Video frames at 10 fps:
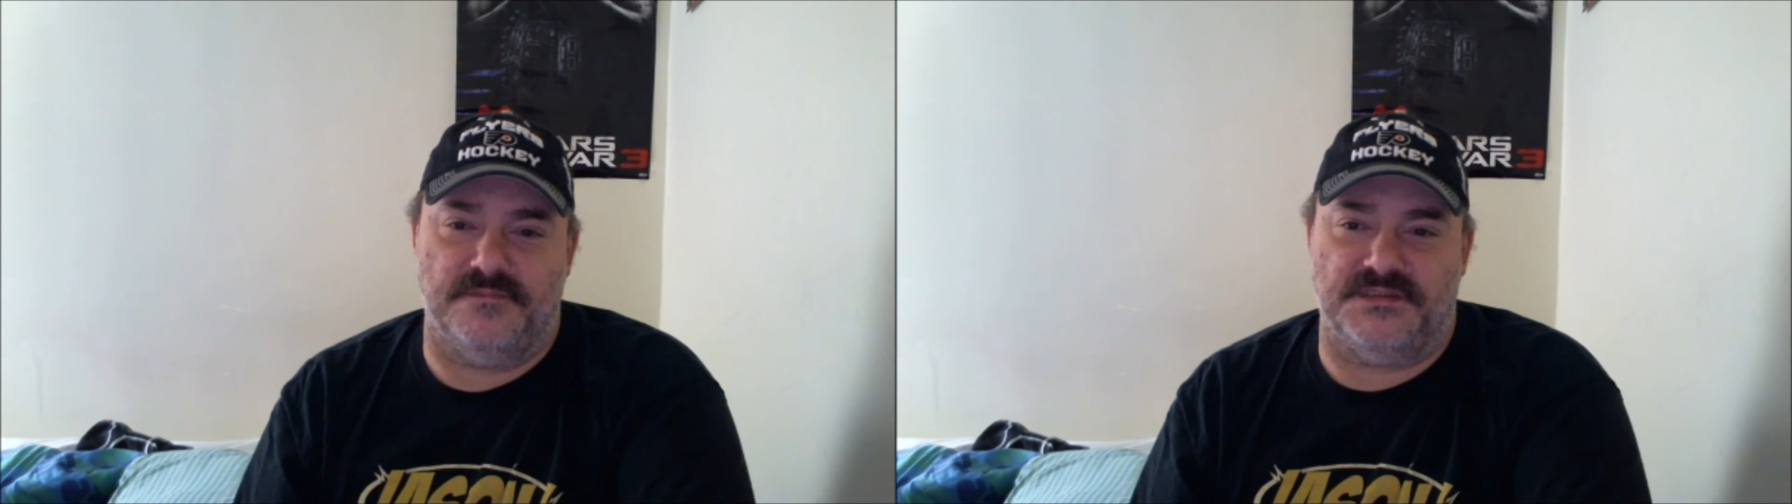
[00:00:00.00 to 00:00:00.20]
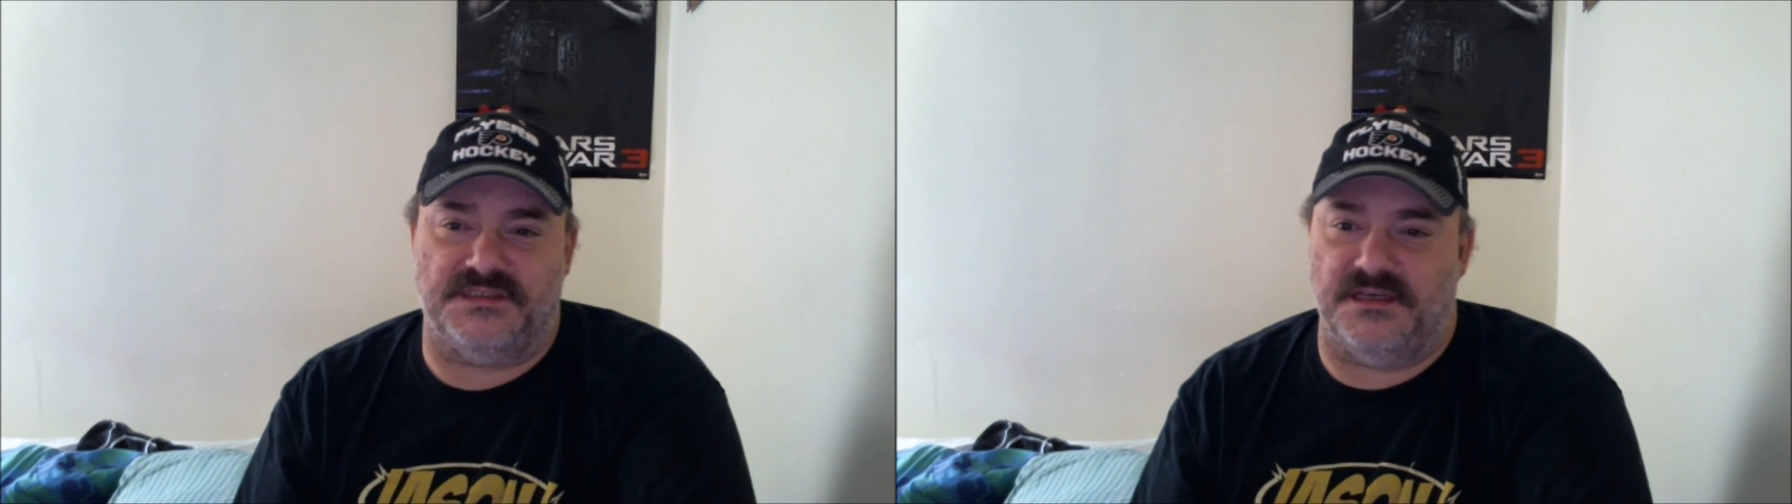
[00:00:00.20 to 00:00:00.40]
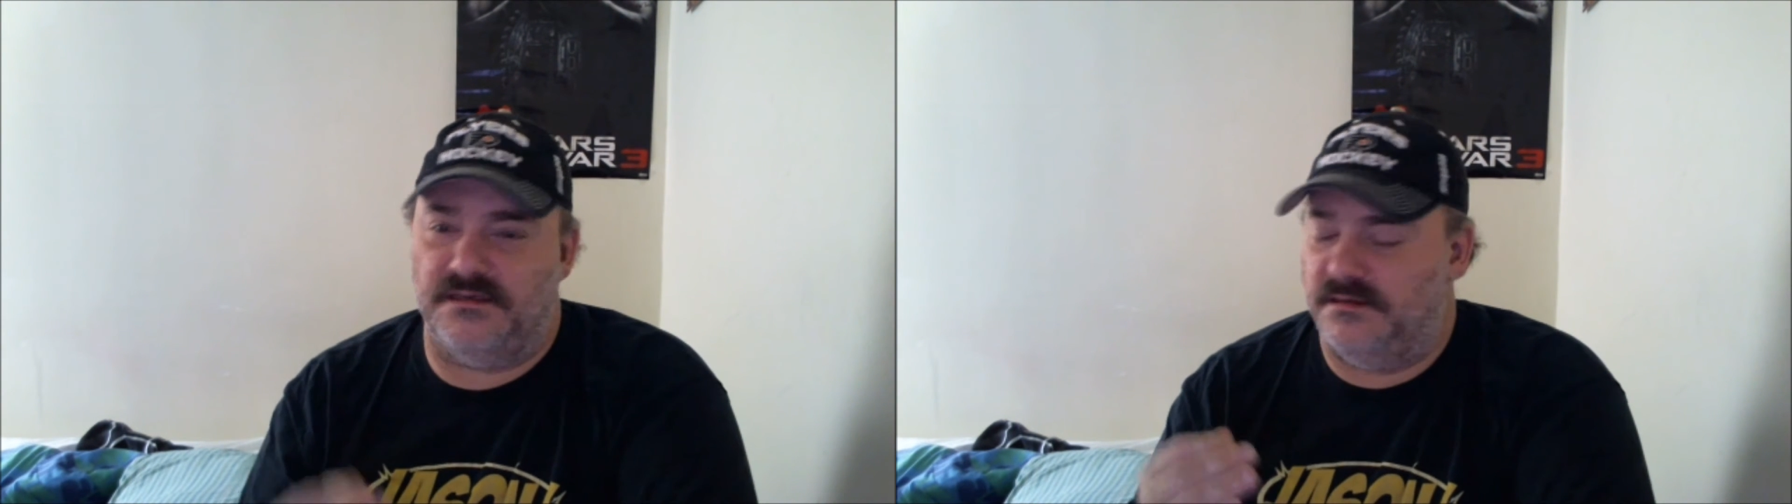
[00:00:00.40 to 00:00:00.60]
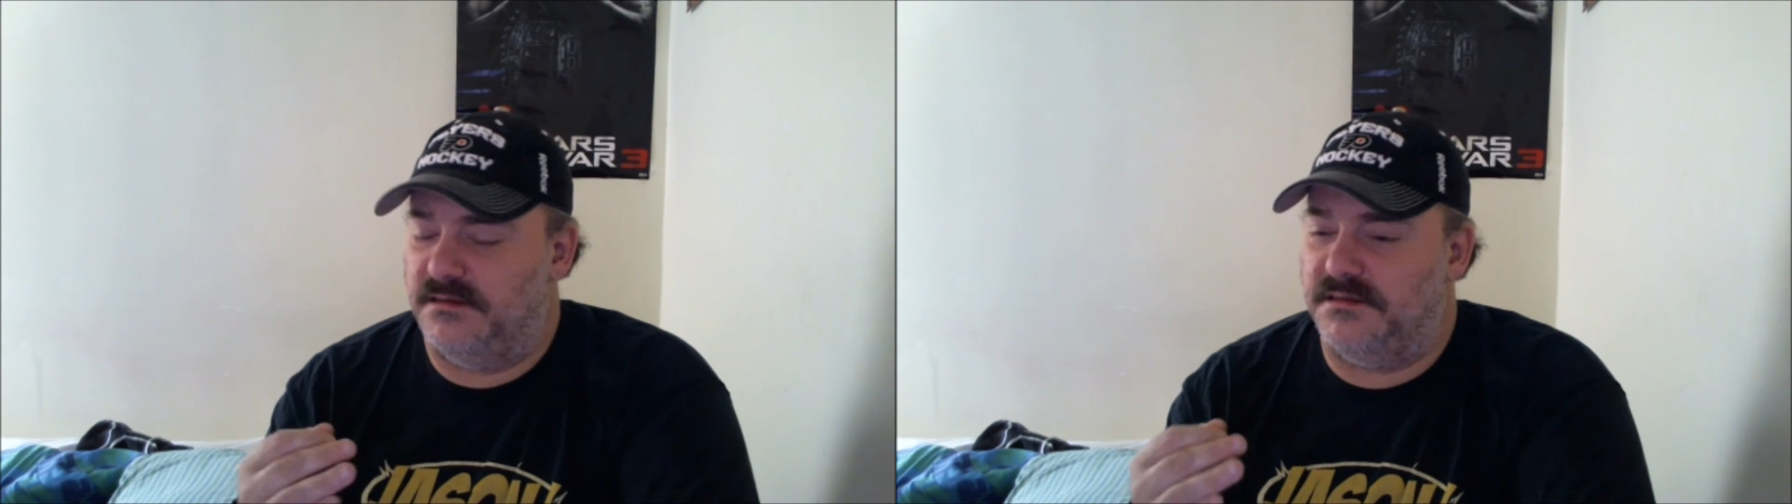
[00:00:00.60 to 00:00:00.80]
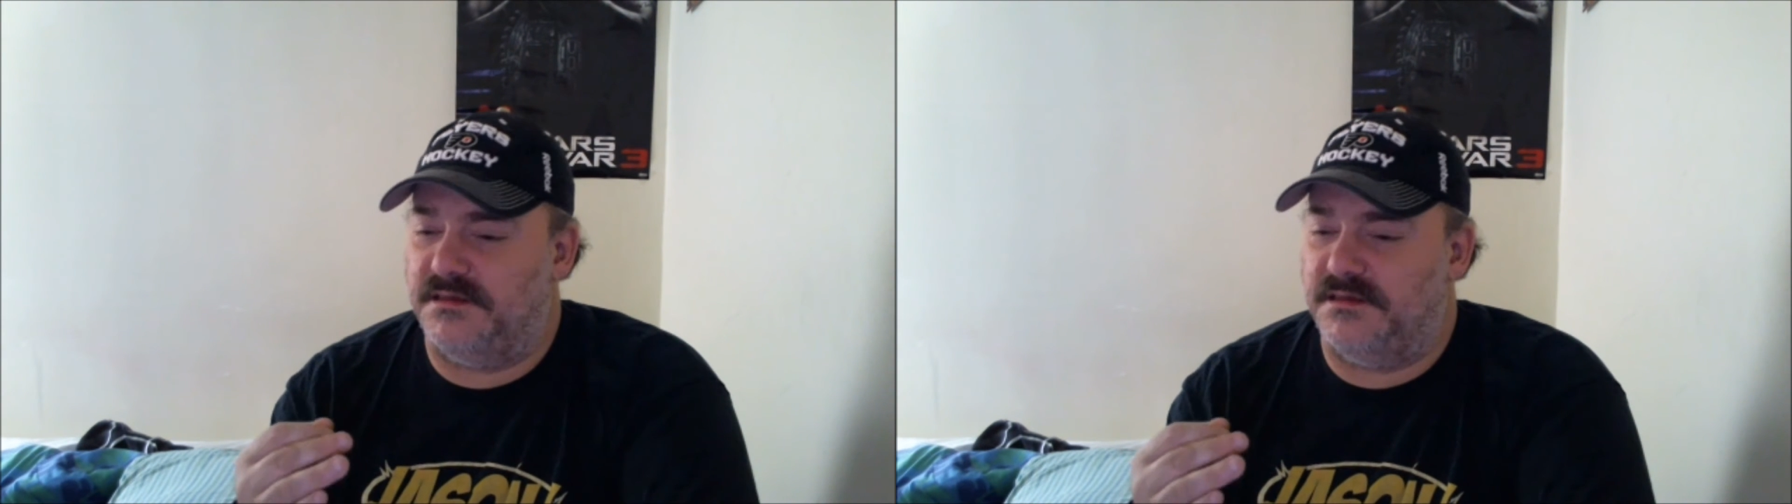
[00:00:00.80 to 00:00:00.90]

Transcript: See,